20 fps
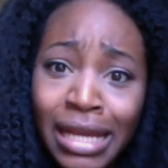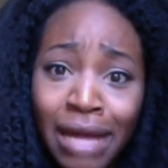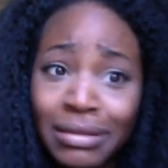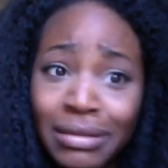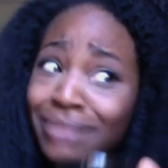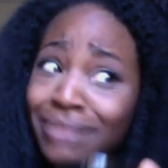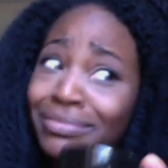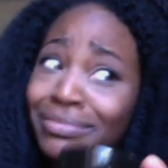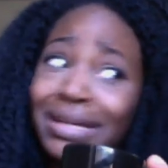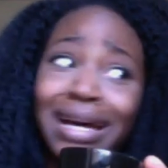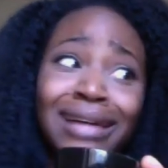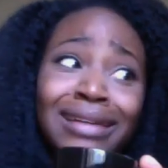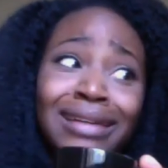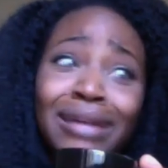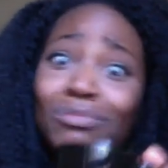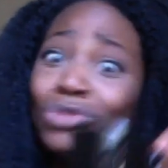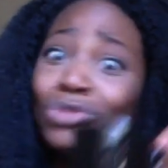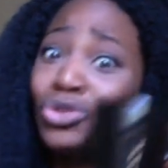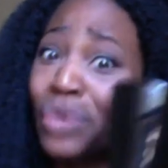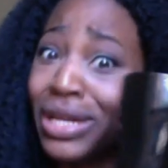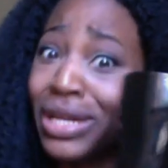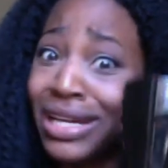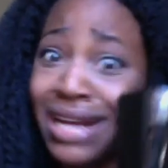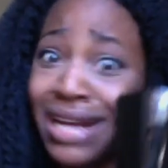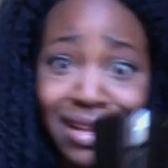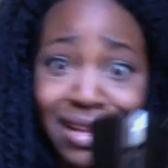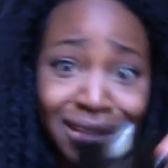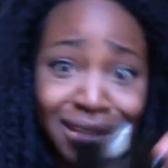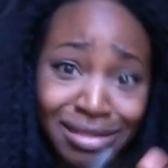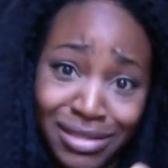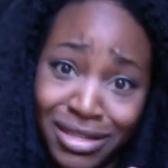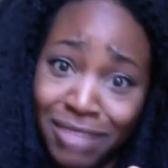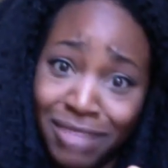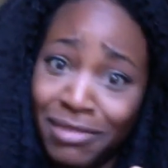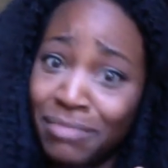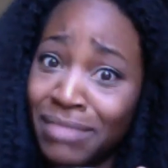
I was like, I'm drinking out of this cup.